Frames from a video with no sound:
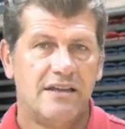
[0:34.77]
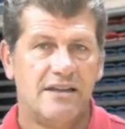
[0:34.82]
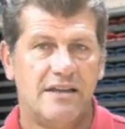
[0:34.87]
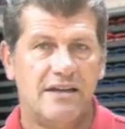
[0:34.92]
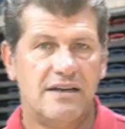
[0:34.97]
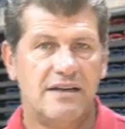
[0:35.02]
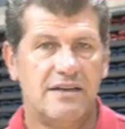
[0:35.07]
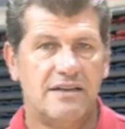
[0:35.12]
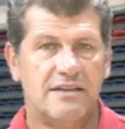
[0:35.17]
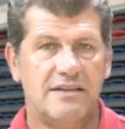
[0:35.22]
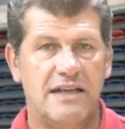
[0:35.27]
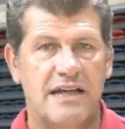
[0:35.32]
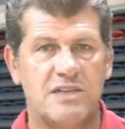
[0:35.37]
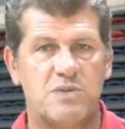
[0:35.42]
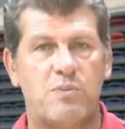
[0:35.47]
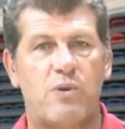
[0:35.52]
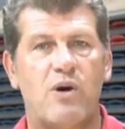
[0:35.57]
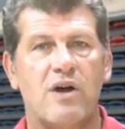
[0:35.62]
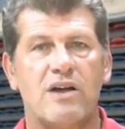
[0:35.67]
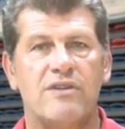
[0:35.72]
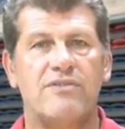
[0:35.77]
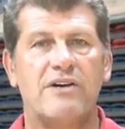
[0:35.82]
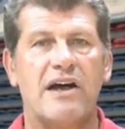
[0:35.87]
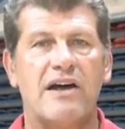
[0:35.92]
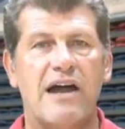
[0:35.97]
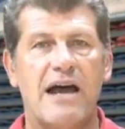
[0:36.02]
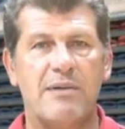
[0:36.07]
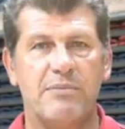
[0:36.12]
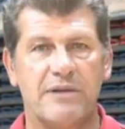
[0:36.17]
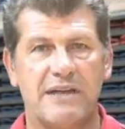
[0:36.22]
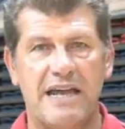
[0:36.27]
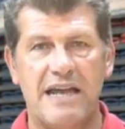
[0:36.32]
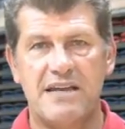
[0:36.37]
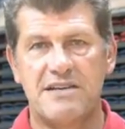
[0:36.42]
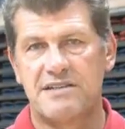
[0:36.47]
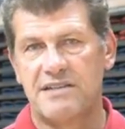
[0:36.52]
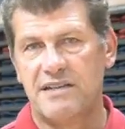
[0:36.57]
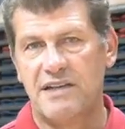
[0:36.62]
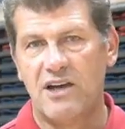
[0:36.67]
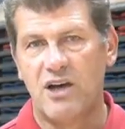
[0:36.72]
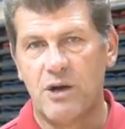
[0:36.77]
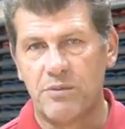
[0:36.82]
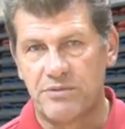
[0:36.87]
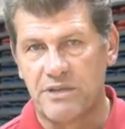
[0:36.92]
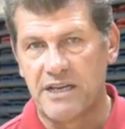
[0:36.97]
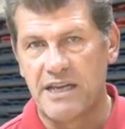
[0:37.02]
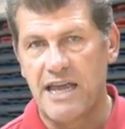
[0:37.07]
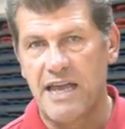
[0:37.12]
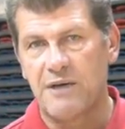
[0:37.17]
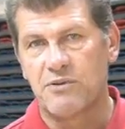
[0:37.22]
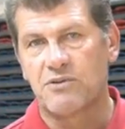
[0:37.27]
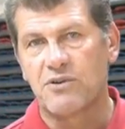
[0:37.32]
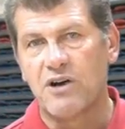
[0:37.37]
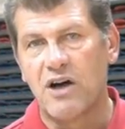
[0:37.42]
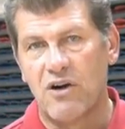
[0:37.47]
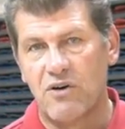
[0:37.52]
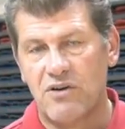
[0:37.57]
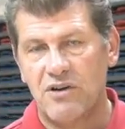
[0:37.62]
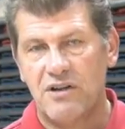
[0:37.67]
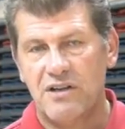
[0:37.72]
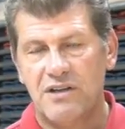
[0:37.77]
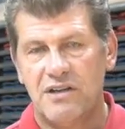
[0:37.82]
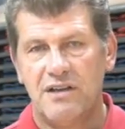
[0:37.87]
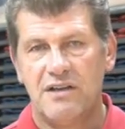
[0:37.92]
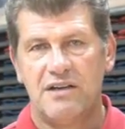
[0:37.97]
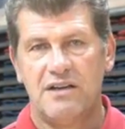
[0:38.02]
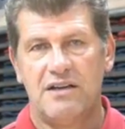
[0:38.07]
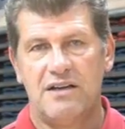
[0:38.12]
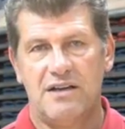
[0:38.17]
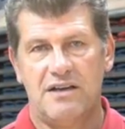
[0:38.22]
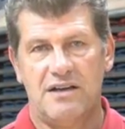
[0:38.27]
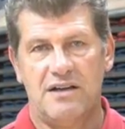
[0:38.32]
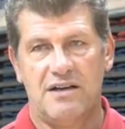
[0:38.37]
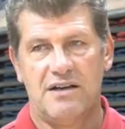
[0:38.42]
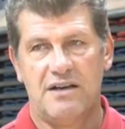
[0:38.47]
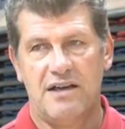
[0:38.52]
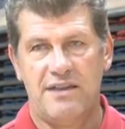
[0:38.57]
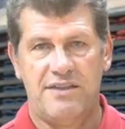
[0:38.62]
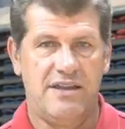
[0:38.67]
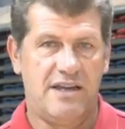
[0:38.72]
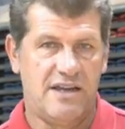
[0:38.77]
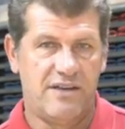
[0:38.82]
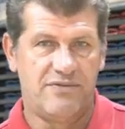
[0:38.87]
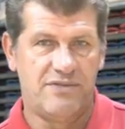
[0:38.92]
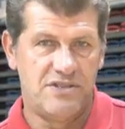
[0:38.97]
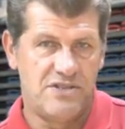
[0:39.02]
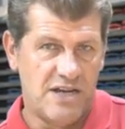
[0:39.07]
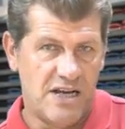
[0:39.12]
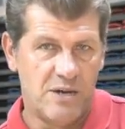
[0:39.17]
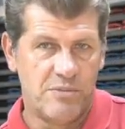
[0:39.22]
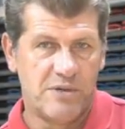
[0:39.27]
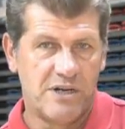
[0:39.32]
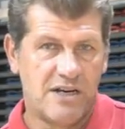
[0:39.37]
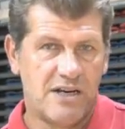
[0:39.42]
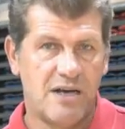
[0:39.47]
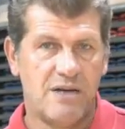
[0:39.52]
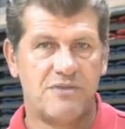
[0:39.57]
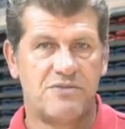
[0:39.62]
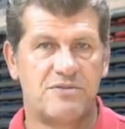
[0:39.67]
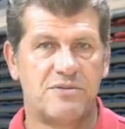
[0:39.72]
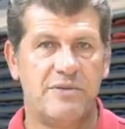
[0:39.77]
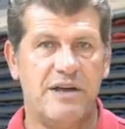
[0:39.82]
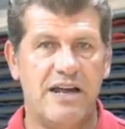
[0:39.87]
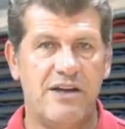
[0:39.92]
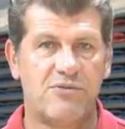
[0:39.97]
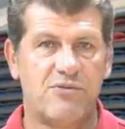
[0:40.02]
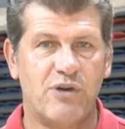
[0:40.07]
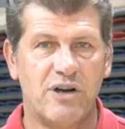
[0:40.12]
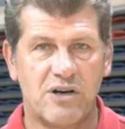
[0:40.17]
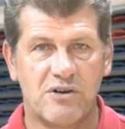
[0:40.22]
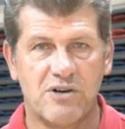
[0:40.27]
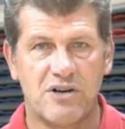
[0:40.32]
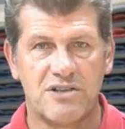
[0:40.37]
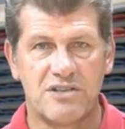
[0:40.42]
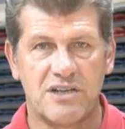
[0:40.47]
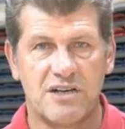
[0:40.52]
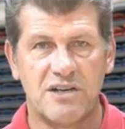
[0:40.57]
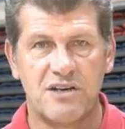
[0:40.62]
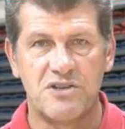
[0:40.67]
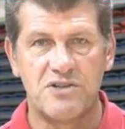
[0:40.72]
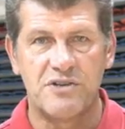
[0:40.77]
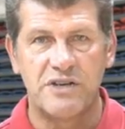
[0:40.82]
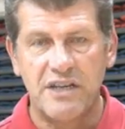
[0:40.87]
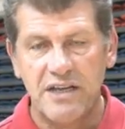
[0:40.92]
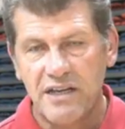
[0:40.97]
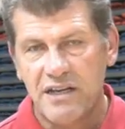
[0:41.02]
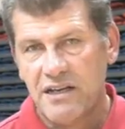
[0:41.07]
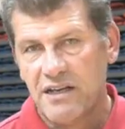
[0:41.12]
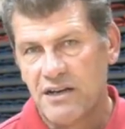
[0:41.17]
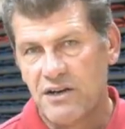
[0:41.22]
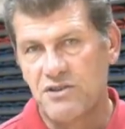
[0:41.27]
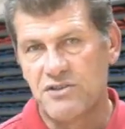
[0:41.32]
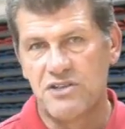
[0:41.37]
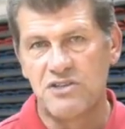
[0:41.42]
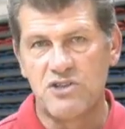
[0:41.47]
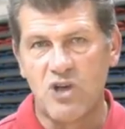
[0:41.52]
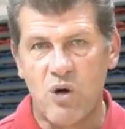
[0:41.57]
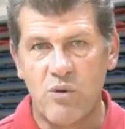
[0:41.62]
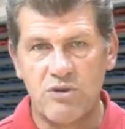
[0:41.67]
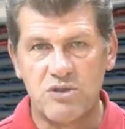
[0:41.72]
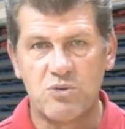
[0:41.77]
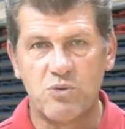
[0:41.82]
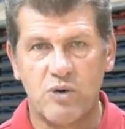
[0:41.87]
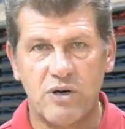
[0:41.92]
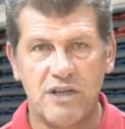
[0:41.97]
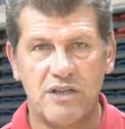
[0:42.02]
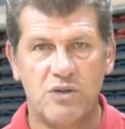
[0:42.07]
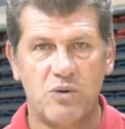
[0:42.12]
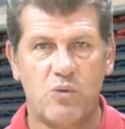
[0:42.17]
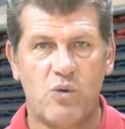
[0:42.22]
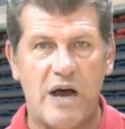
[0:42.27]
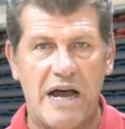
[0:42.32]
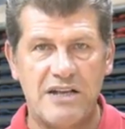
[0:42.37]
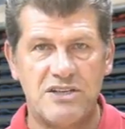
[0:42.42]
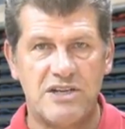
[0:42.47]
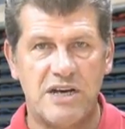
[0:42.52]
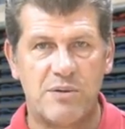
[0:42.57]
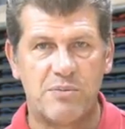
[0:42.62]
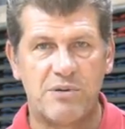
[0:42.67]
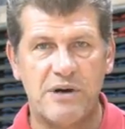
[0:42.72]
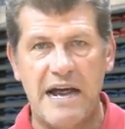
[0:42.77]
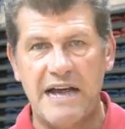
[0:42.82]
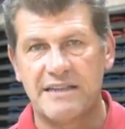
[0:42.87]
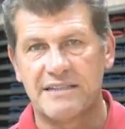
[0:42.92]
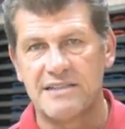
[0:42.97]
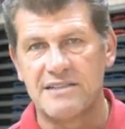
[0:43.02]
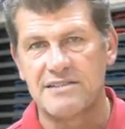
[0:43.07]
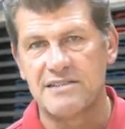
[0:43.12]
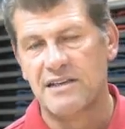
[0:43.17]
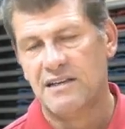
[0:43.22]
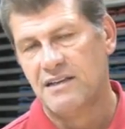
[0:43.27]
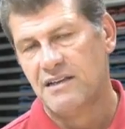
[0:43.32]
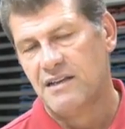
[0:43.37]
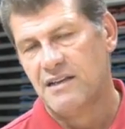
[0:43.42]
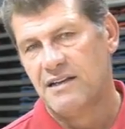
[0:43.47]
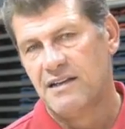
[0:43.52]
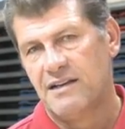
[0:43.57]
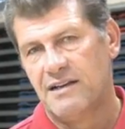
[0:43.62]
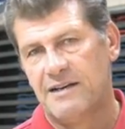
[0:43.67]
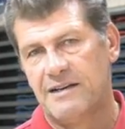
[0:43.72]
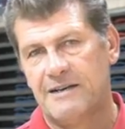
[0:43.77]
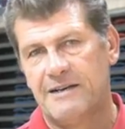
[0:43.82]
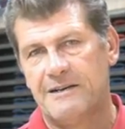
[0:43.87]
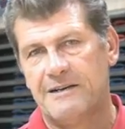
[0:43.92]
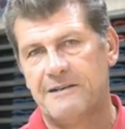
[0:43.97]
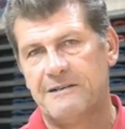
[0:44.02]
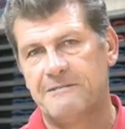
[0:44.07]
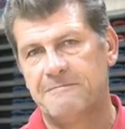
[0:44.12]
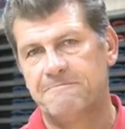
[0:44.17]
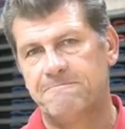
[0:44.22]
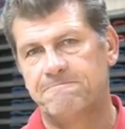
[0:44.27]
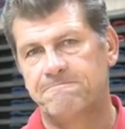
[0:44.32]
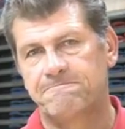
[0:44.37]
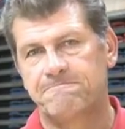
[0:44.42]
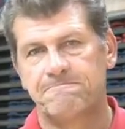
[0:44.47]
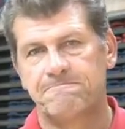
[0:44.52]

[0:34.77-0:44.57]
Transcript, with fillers: uh, that's part of our obligation to help the game grow. Uh, I think if a gentleman comes from halfway across the country because he's always wanted to watch our practice, um,